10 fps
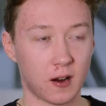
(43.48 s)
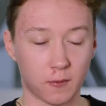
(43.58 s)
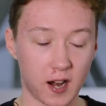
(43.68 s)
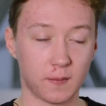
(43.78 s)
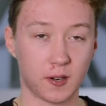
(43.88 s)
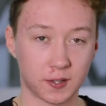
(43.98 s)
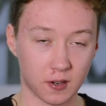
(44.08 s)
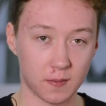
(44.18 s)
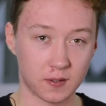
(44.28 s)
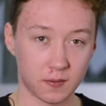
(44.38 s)
writing my
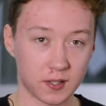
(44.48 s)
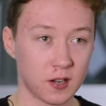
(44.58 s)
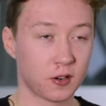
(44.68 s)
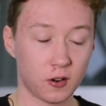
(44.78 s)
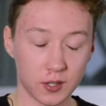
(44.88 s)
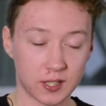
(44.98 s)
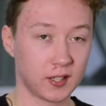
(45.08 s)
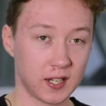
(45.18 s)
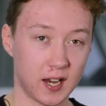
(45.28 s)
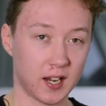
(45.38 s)
script, was
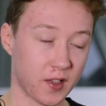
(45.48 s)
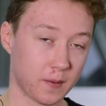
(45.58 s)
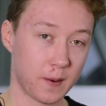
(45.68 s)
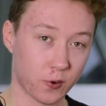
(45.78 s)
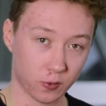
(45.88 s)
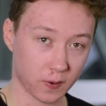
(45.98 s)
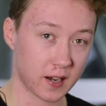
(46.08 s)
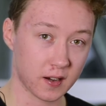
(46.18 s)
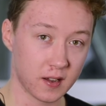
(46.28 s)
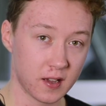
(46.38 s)
constantly getting other people to read
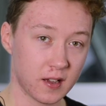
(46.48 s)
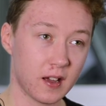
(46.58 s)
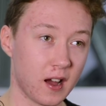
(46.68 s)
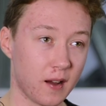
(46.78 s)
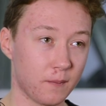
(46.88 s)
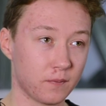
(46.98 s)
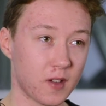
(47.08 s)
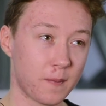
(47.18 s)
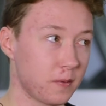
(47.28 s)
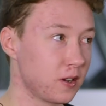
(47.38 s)
it.
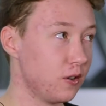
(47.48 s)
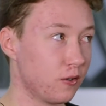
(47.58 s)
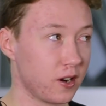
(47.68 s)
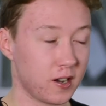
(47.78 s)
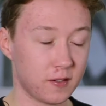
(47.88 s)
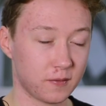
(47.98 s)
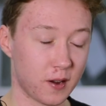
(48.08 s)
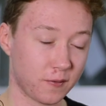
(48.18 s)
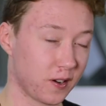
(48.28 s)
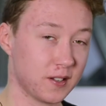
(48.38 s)
I probably annoyed my
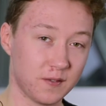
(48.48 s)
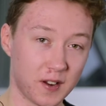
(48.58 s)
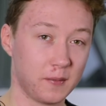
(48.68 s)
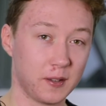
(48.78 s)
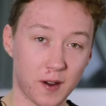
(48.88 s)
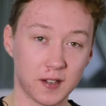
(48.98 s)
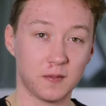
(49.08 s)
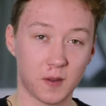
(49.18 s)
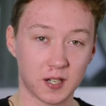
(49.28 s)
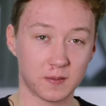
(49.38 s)
friends and family way too
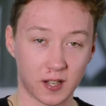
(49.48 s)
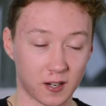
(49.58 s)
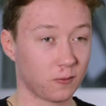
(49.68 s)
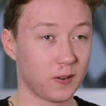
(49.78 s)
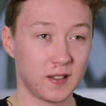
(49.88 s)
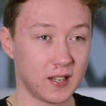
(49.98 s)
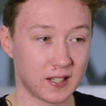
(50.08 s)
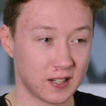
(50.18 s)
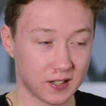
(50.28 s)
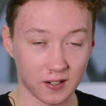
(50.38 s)
much, be like, read this
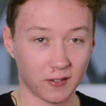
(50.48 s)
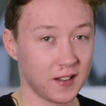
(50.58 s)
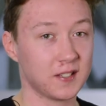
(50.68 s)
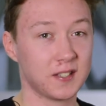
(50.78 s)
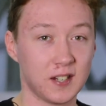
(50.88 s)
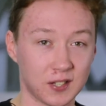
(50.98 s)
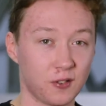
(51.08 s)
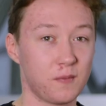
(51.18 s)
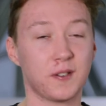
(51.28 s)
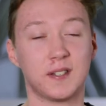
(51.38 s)
edition,
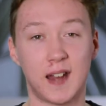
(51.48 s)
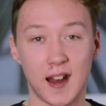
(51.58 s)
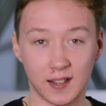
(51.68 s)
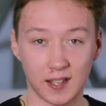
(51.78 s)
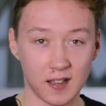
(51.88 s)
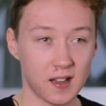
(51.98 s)
almost daily,